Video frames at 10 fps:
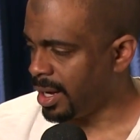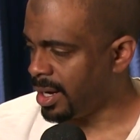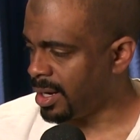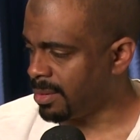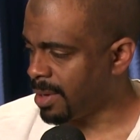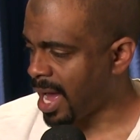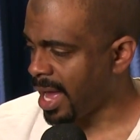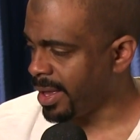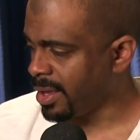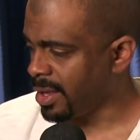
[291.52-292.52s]
Um,
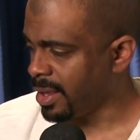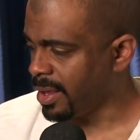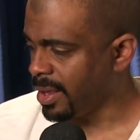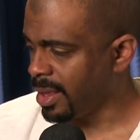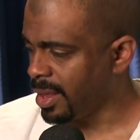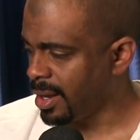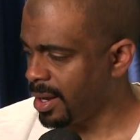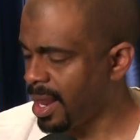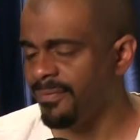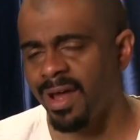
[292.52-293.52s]
I
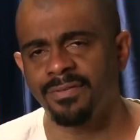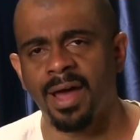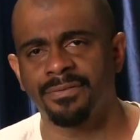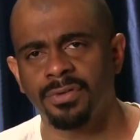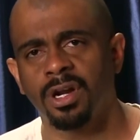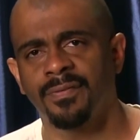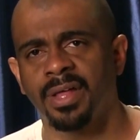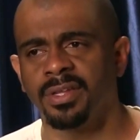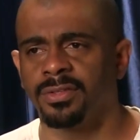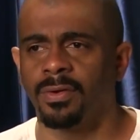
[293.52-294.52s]
I've thought
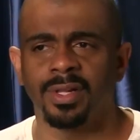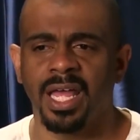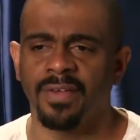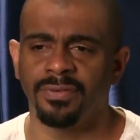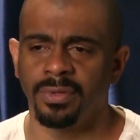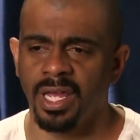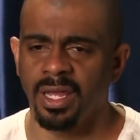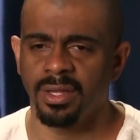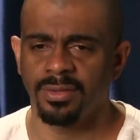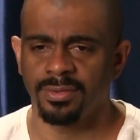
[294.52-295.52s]
about this over the last few
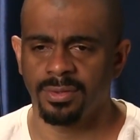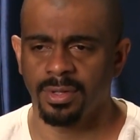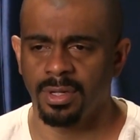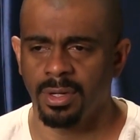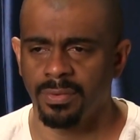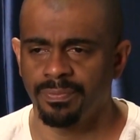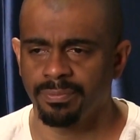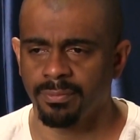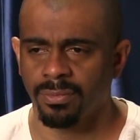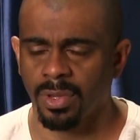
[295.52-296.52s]
days, you know,
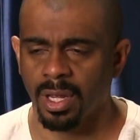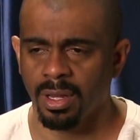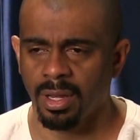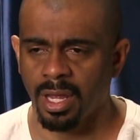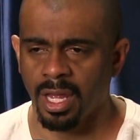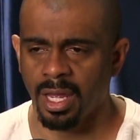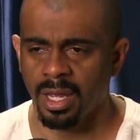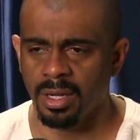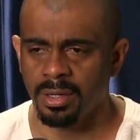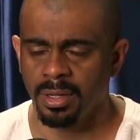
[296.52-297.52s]

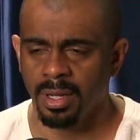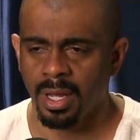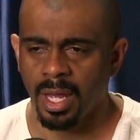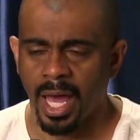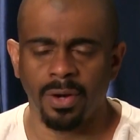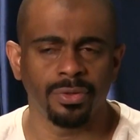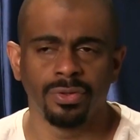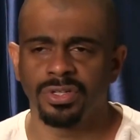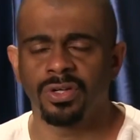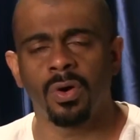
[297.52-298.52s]
and I don't
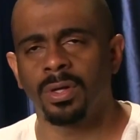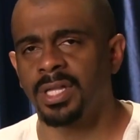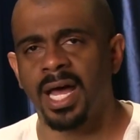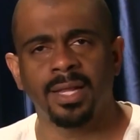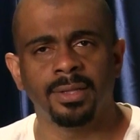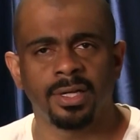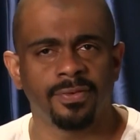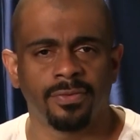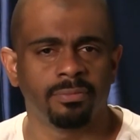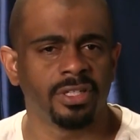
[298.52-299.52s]
usually go online
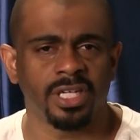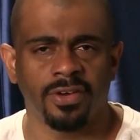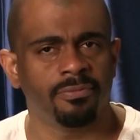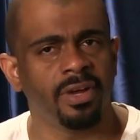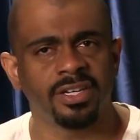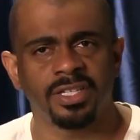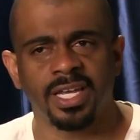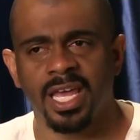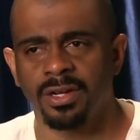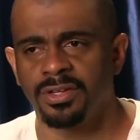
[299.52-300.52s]
looking for much information.
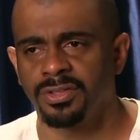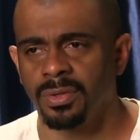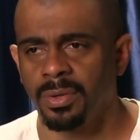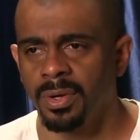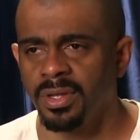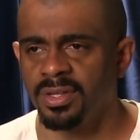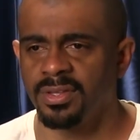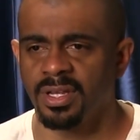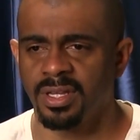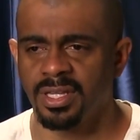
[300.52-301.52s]
I can't read stories
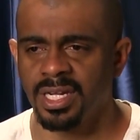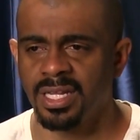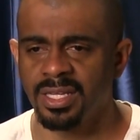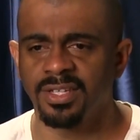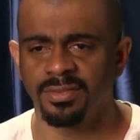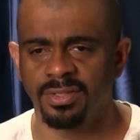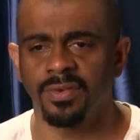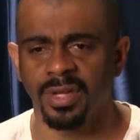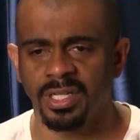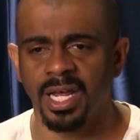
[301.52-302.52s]
and things like that. I did some
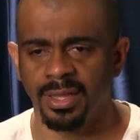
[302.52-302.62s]
stuff like that.